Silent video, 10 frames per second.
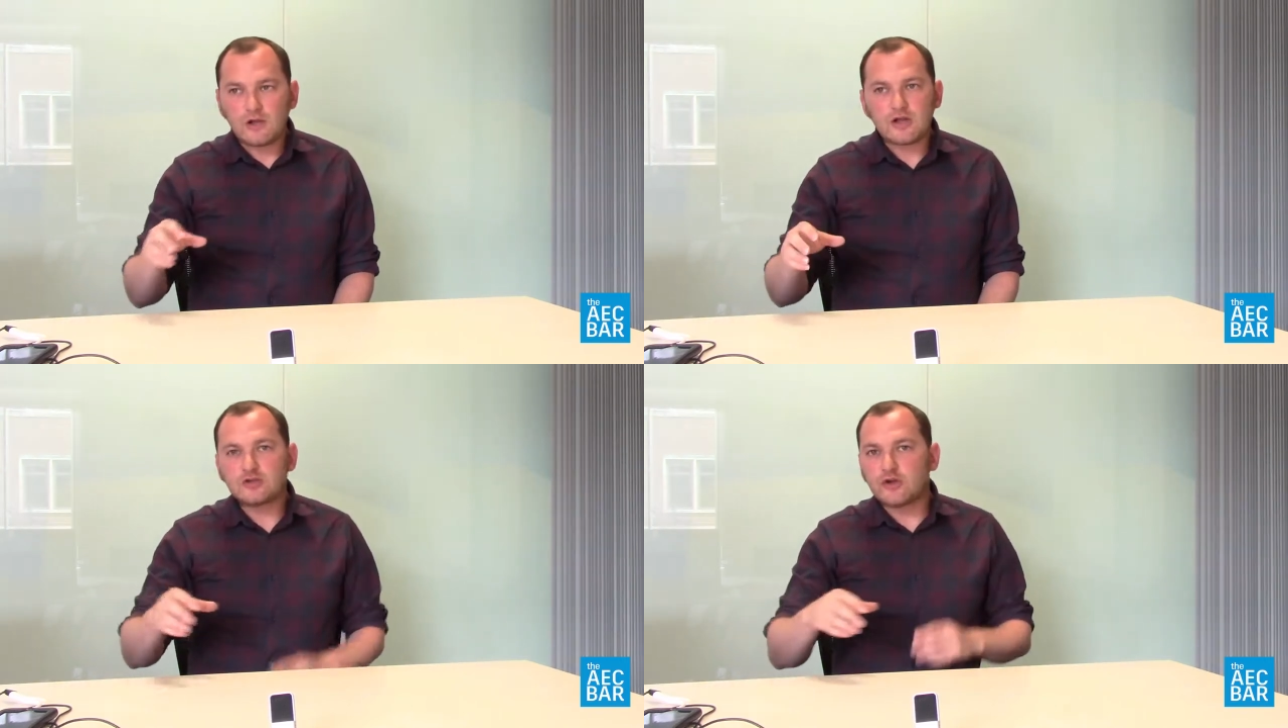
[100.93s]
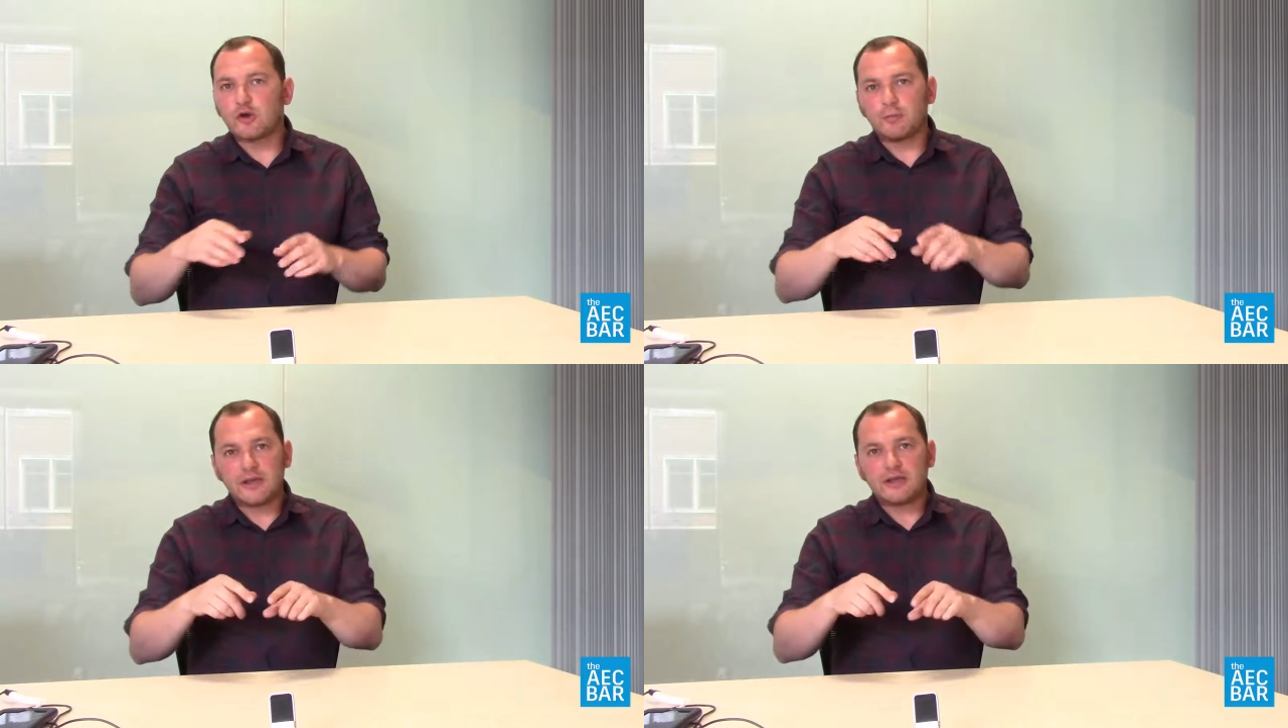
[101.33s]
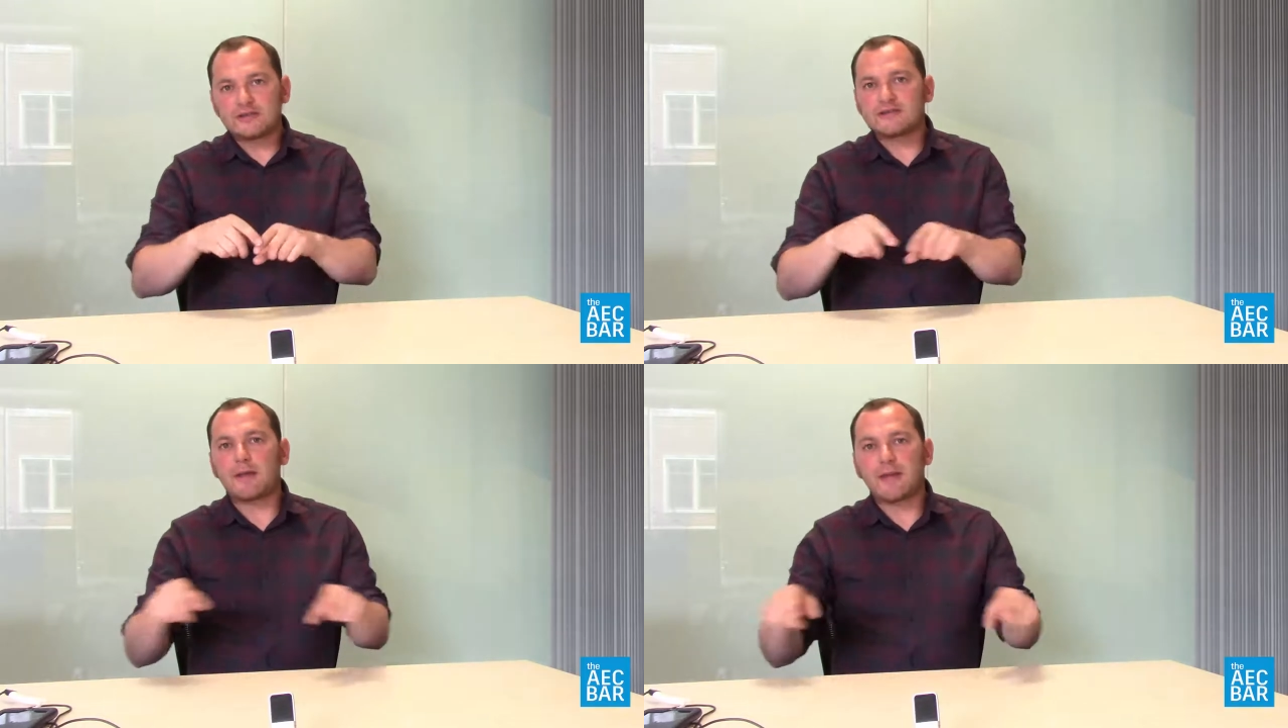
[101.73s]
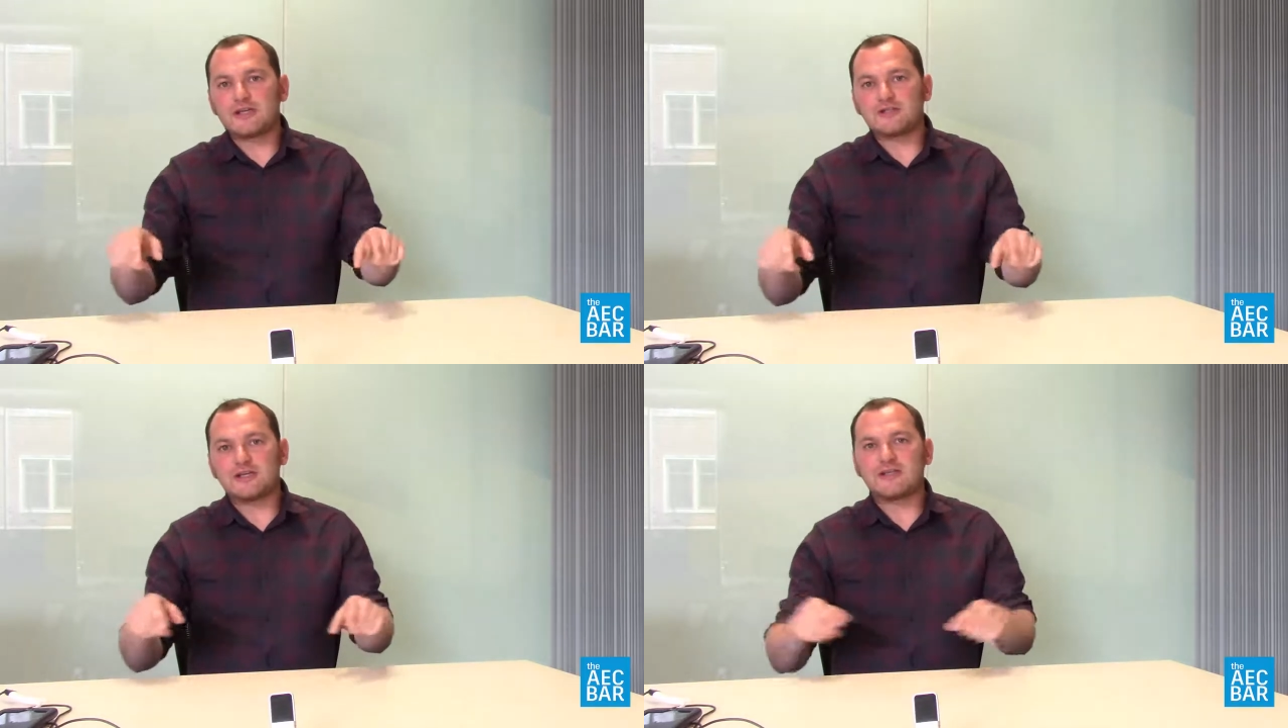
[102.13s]
So it could be slab
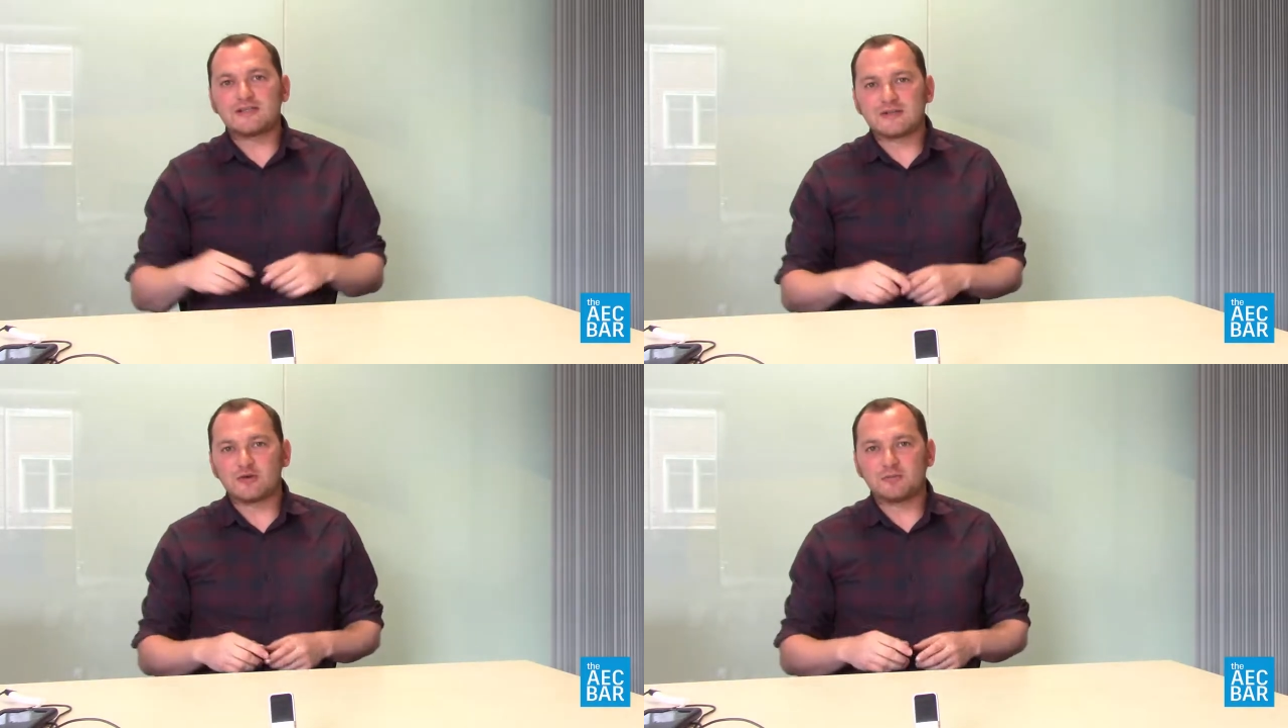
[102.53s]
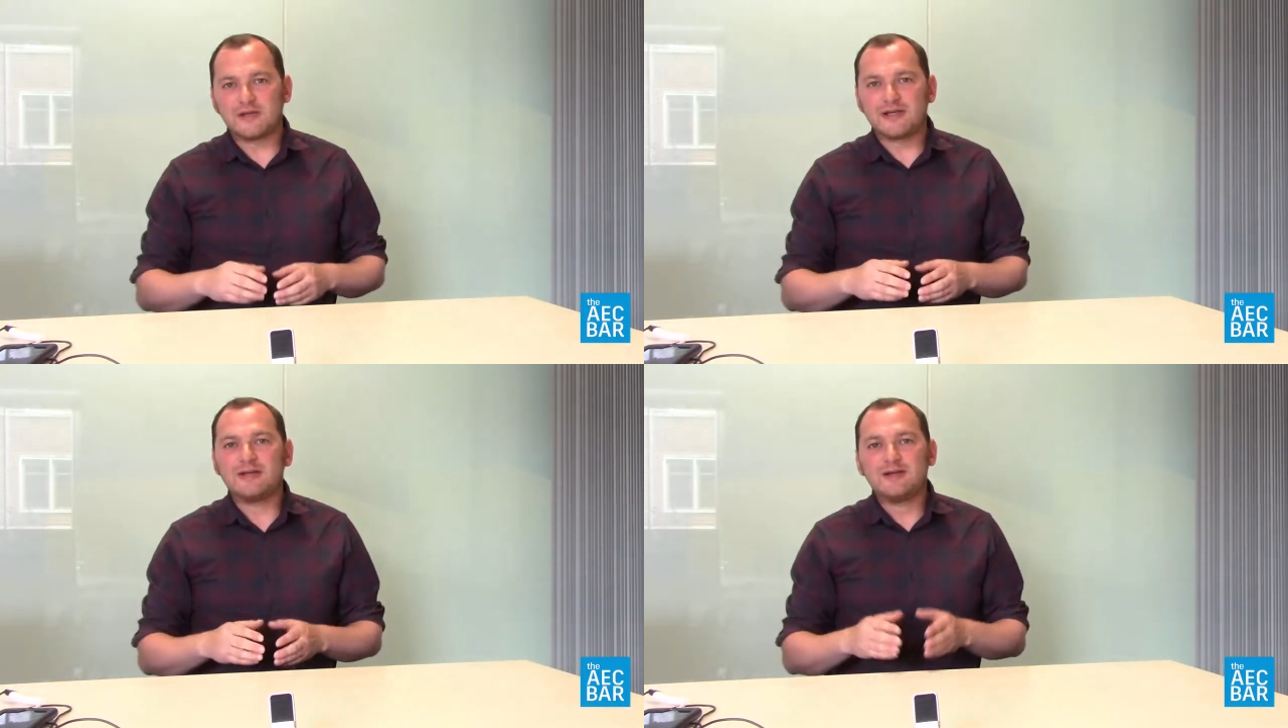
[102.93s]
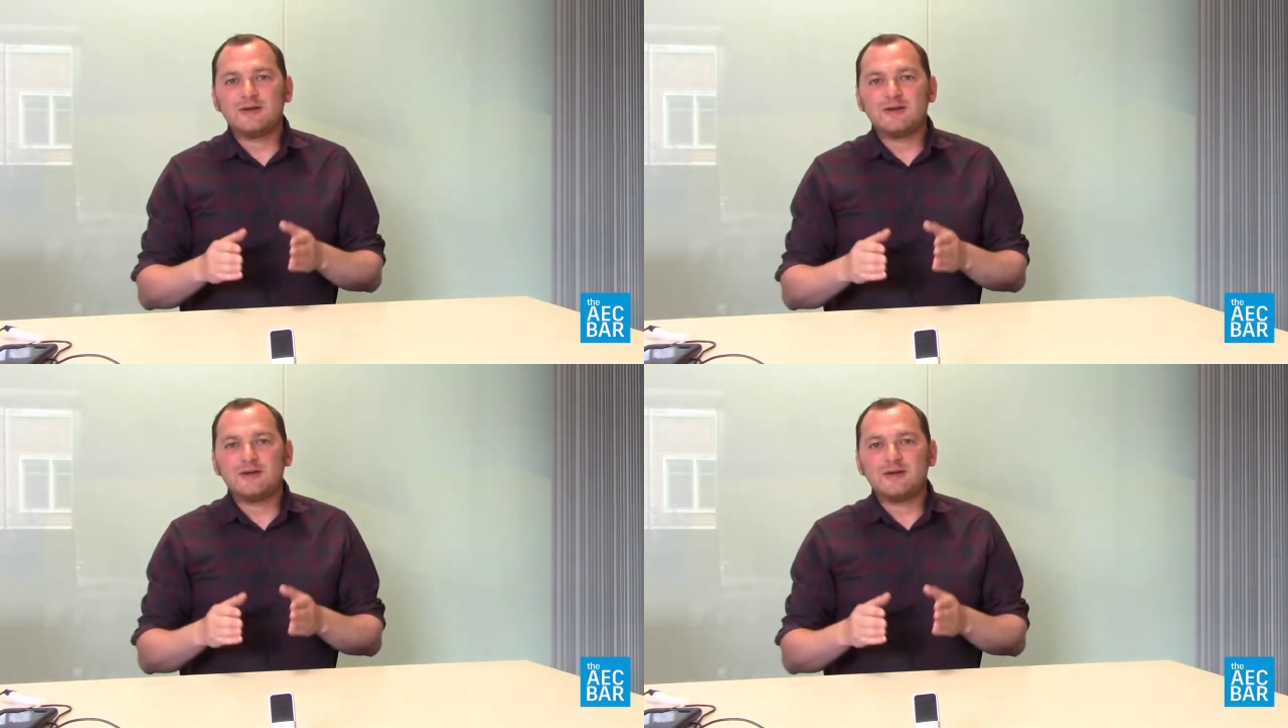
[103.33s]
edges, it could be